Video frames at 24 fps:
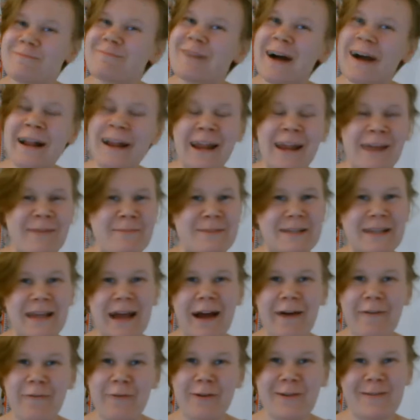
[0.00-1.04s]
My name is
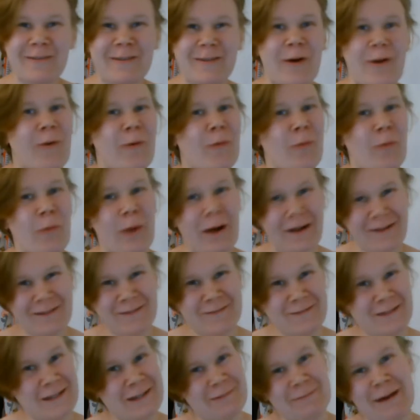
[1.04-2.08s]
Catherine,
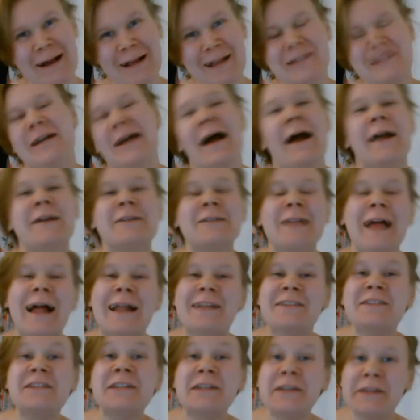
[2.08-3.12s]
welcome to my channel,
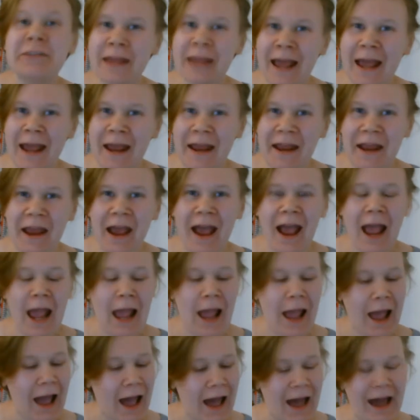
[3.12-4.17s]
and today
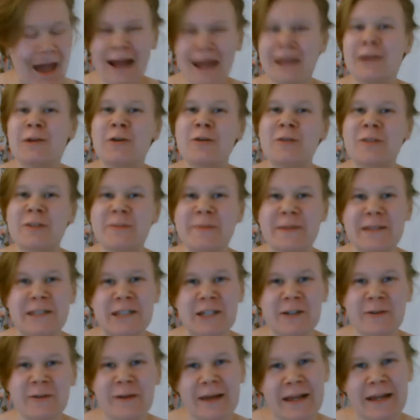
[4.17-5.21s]
I'm going to be
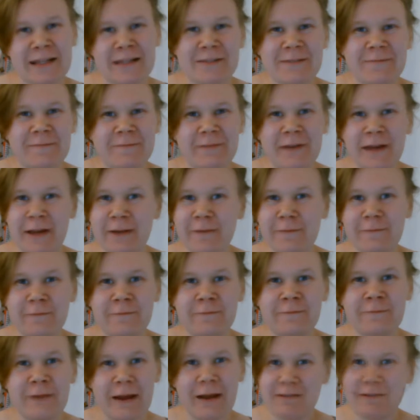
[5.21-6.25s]
doing something
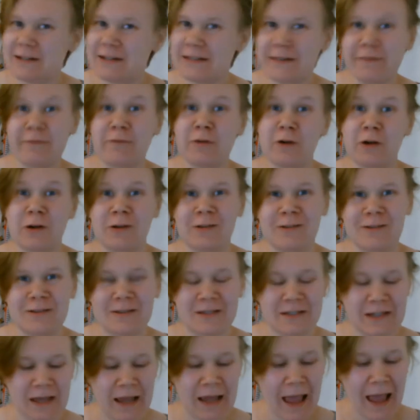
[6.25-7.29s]
very difficult,
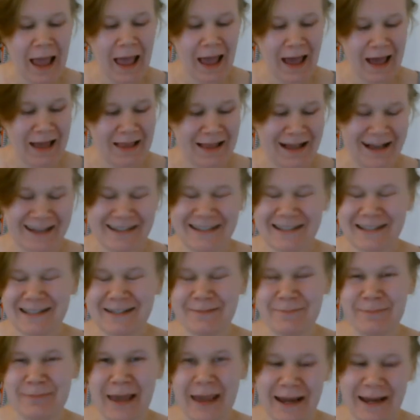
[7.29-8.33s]
and that is
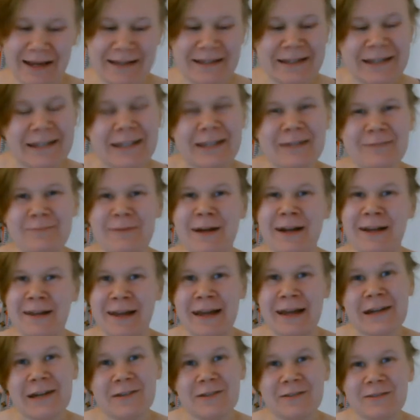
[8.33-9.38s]
painting my
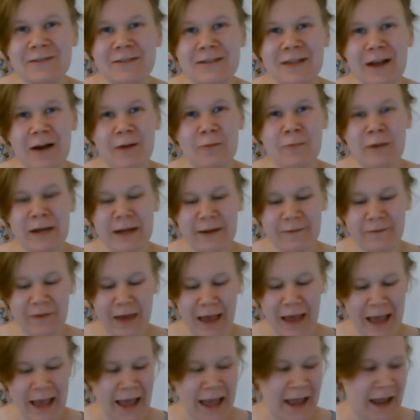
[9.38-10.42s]
nails with
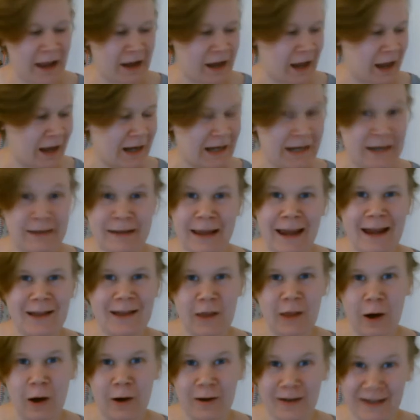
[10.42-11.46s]
a nail
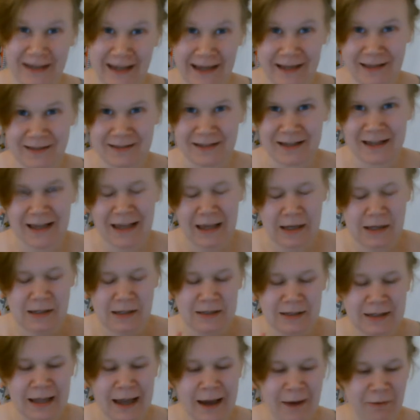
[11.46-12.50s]
art kit.
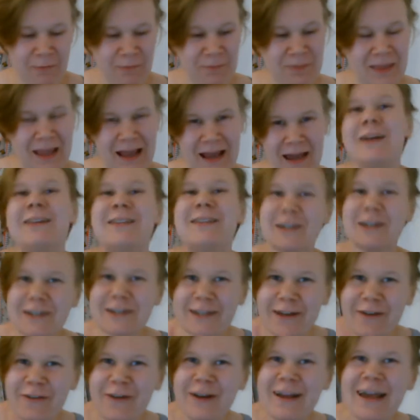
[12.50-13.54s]
Now, I have two
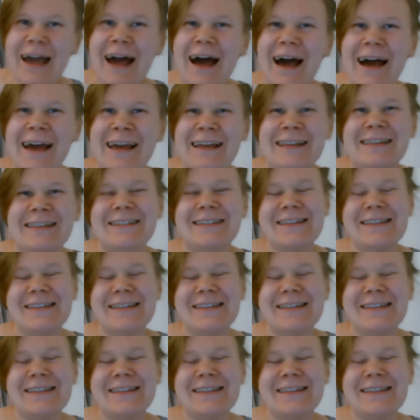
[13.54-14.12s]
different kinds